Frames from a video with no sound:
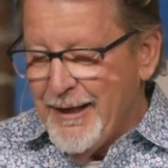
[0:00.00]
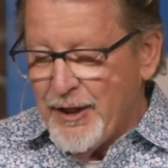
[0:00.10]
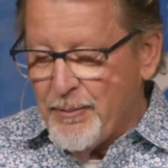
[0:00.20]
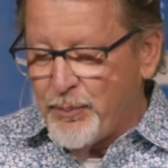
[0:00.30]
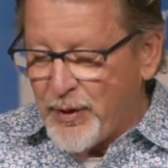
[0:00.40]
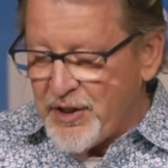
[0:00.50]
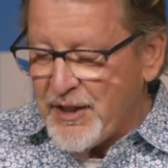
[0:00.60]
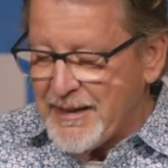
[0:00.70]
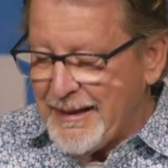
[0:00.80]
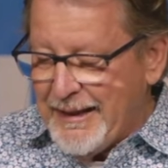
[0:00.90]

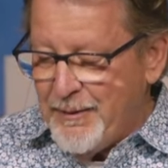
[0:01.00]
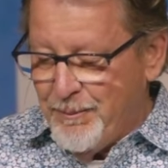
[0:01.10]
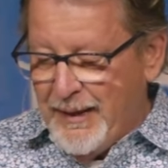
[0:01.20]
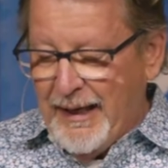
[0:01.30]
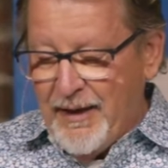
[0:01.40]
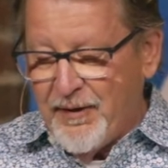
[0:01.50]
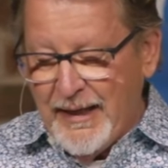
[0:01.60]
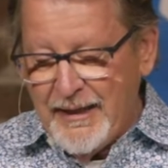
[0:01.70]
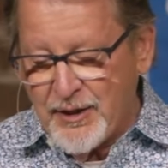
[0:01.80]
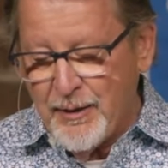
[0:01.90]
capriciously
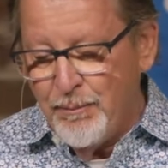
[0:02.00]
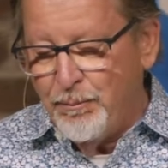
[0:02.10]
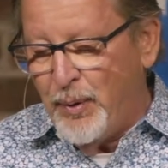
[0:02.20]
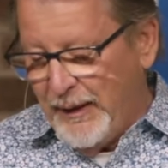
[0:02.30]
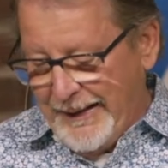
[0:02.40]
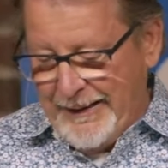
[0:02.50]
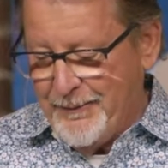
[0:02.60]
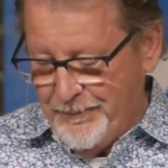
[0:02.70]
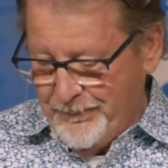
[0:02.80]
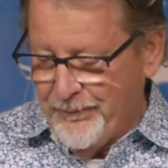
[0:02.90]
malevolent bully."
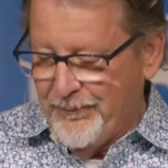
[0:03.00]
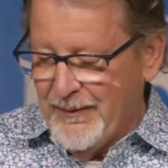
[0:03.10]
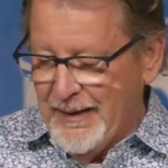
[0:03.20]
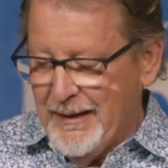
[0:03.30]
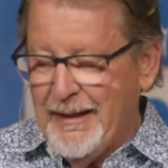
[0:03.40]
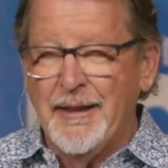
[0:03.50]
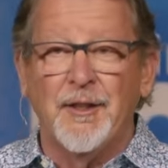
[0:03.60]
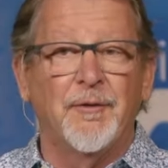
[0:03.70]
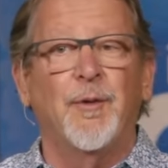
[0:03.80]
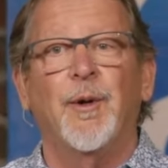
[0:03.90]
End
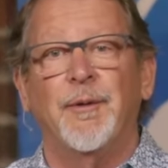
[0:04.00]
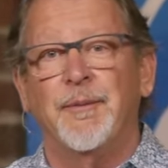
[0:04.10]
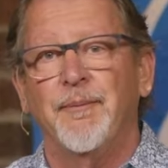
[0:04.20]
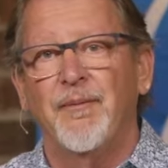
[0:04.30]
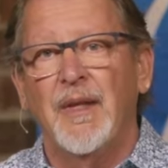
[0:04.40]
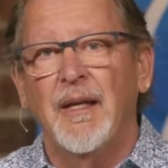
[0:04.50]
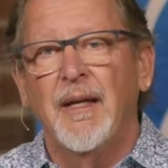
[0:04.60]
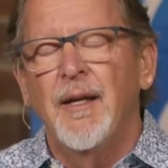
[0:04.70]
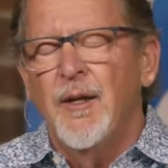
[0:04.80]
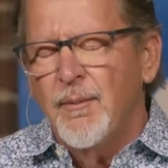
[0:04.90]
of quote.
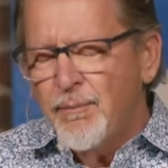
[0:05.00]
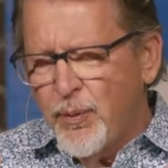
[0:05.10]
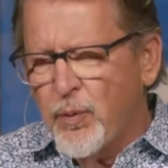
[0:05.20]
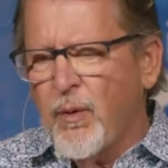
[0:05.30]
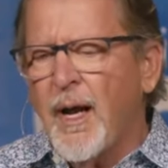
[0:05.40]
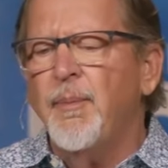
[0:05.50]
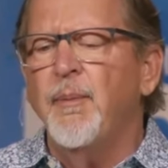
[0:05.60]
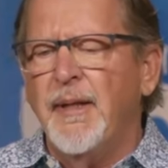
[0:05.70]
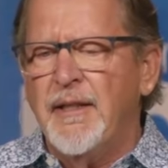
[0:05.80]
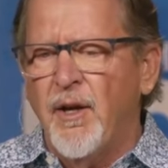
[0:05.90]

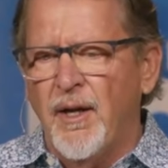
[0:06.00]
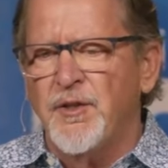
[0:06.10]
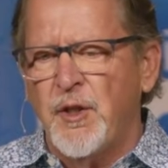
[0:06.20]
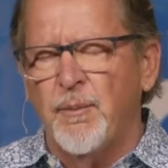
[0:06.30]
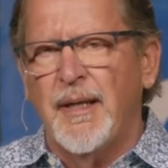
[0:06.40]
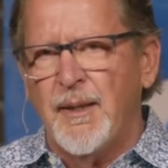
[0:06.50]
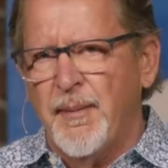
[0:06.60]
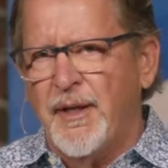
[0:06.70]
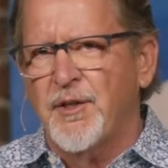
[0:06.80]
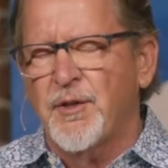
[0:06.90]
Probably not too many
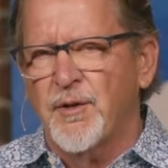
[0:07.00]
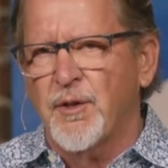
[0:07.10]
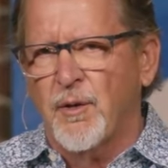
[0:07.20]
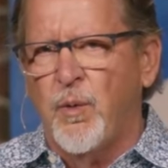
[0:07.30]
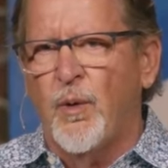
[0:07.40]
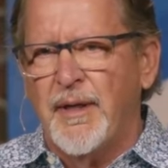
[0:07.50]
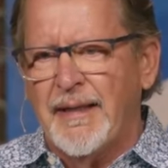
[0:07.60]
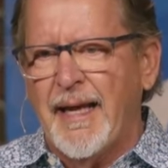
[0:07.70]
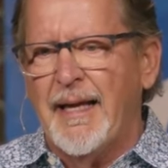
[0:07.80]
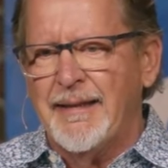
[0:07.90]
ministers are quoting
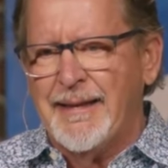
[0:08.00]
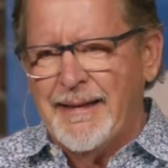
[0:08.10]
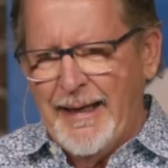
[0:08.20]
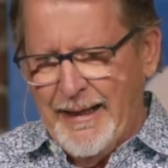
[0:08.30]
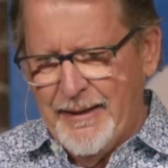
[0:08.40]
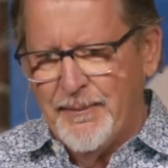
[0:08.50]
that today,